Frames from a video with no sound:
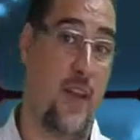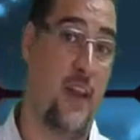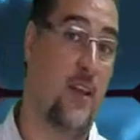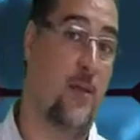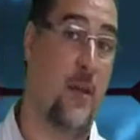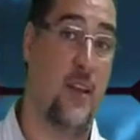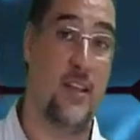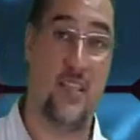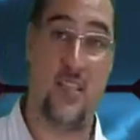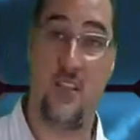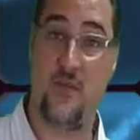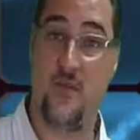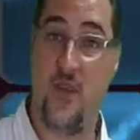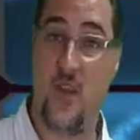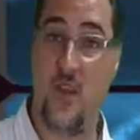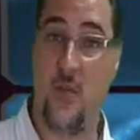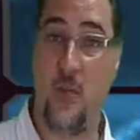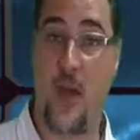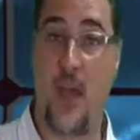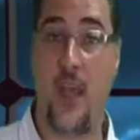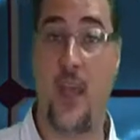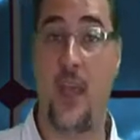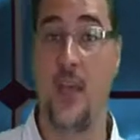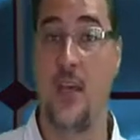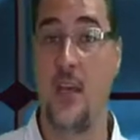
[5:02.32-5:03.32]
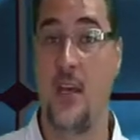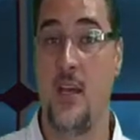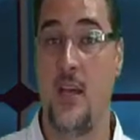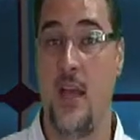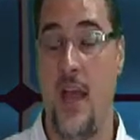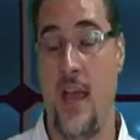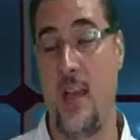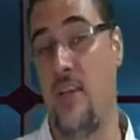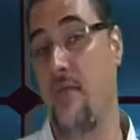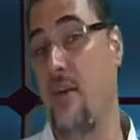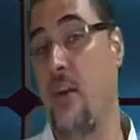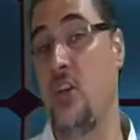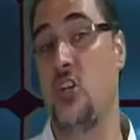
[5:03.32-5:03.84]
evaluator's feedback,
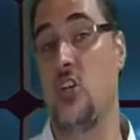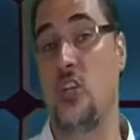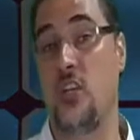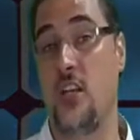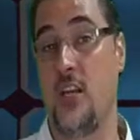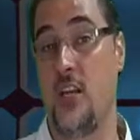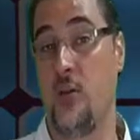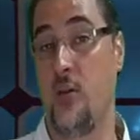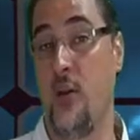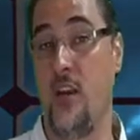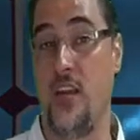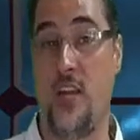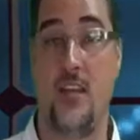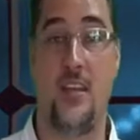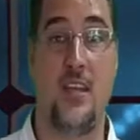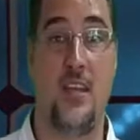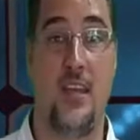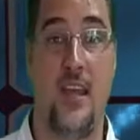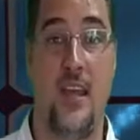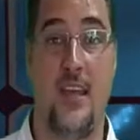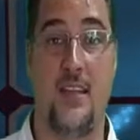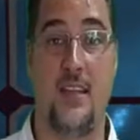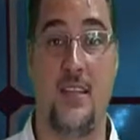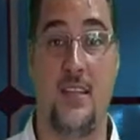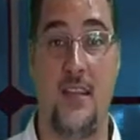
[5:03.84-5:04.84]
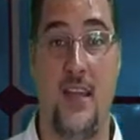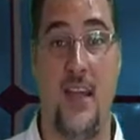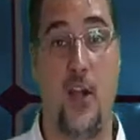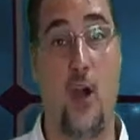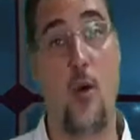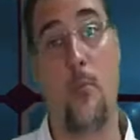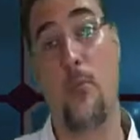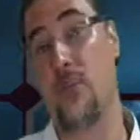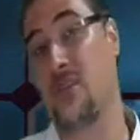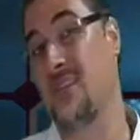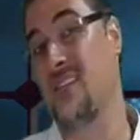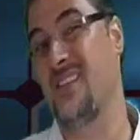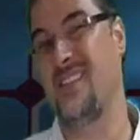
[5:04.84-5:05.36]
and eventually green, indicating that
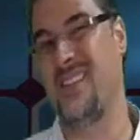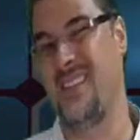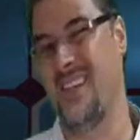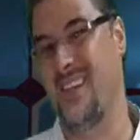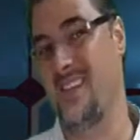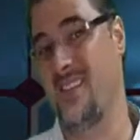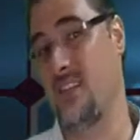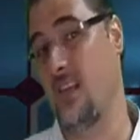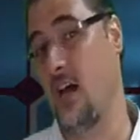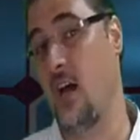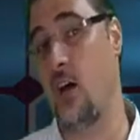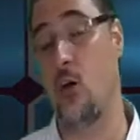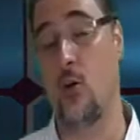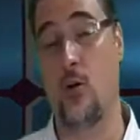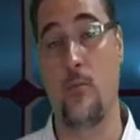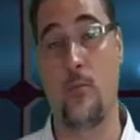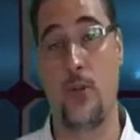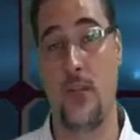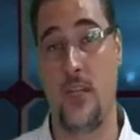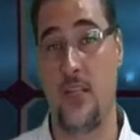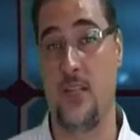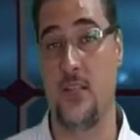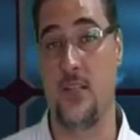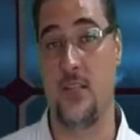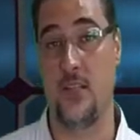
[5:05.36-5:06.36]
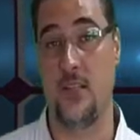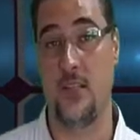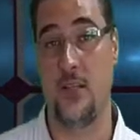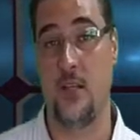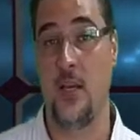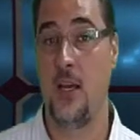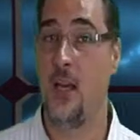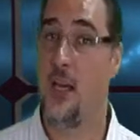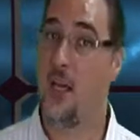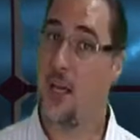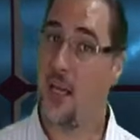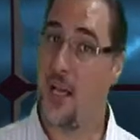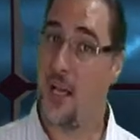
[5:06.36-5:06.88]
competency is now completed.
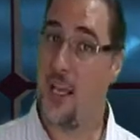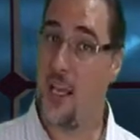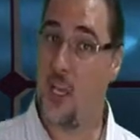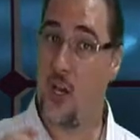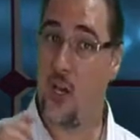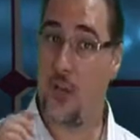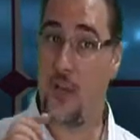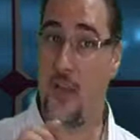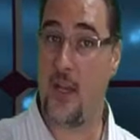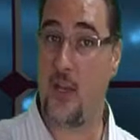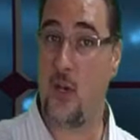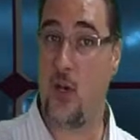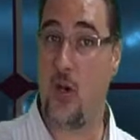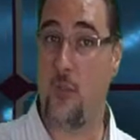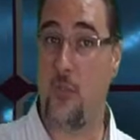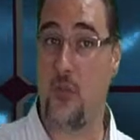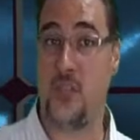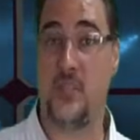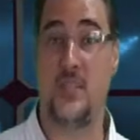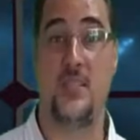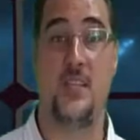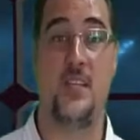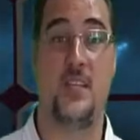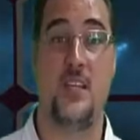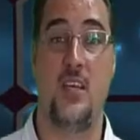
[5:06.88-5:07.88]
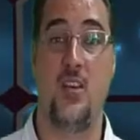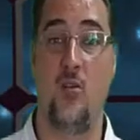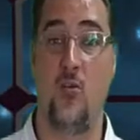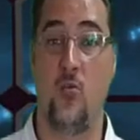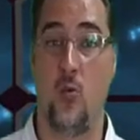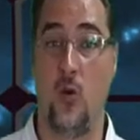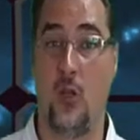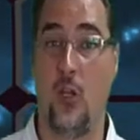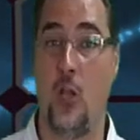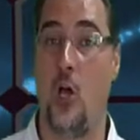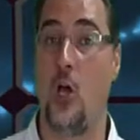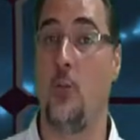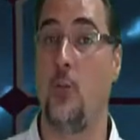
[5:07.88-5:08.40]
Clicking on that competency
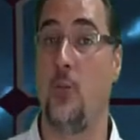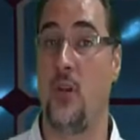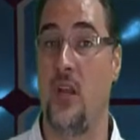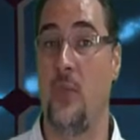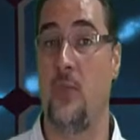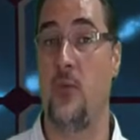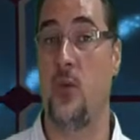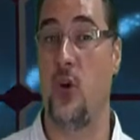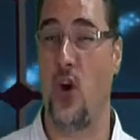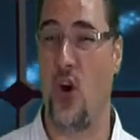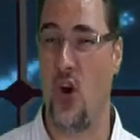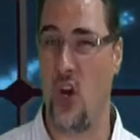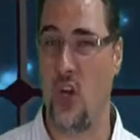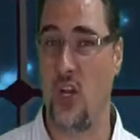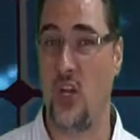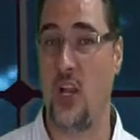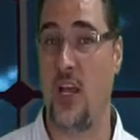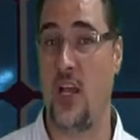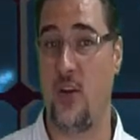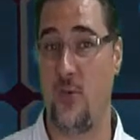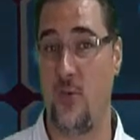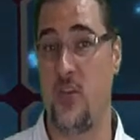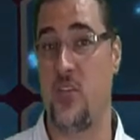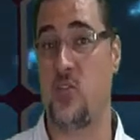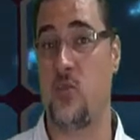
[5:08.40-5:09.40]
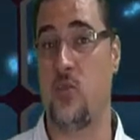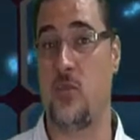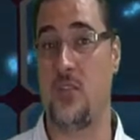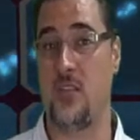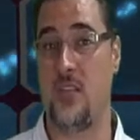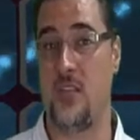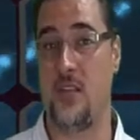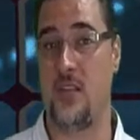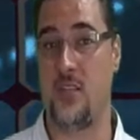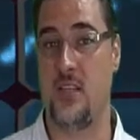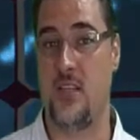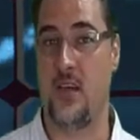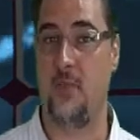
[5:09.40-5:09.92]
will open up your online resource
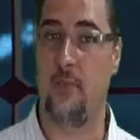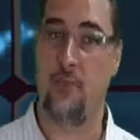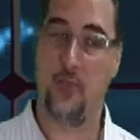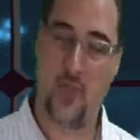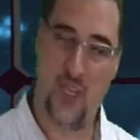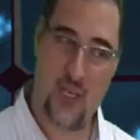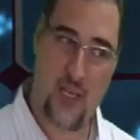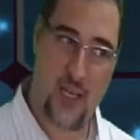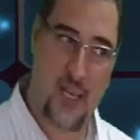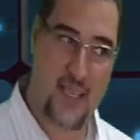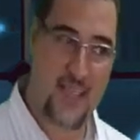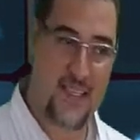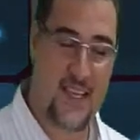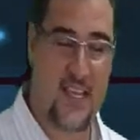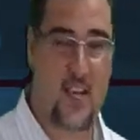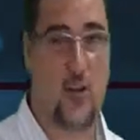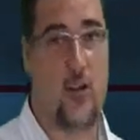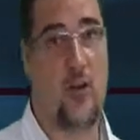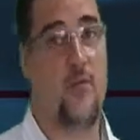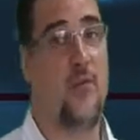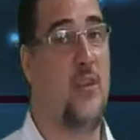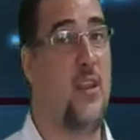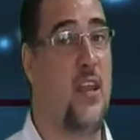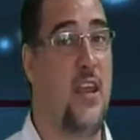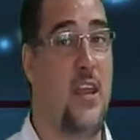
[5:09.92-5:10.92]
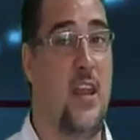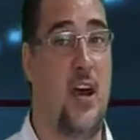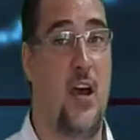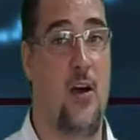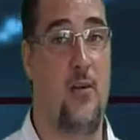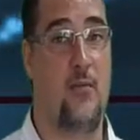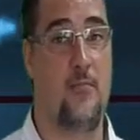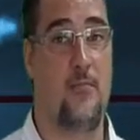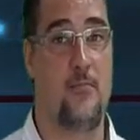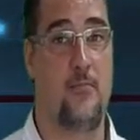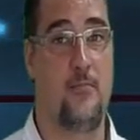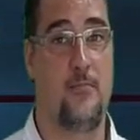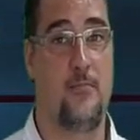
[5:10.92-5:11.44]
center. Let's head on over there now.